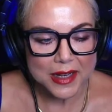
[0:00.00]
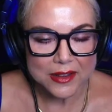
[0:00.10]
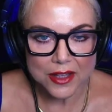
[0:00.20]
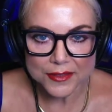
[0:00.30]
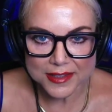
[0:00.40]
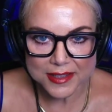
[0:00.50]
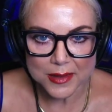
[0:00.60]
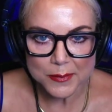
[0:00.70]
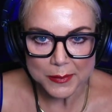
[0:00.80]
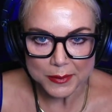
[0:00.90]
And I love to
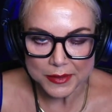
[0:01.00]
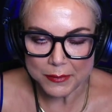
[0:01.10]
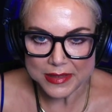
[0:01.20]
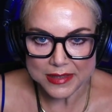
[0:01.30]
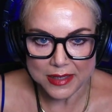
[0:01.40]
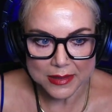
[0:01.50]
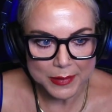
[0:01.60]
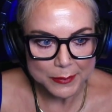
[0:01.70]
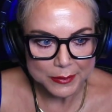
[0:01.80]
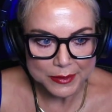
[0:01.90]
send people to, I've been sending
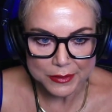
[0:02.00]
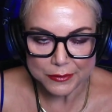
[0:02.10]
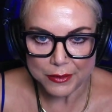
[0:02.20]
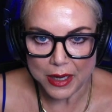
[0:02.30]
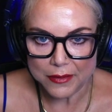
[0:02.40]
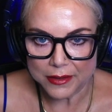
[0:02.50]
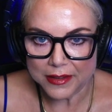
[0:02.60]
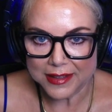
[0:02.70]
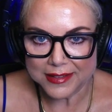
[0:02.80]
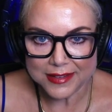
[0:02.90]
people to you forever
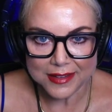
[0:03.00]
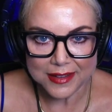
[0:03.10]
and uh,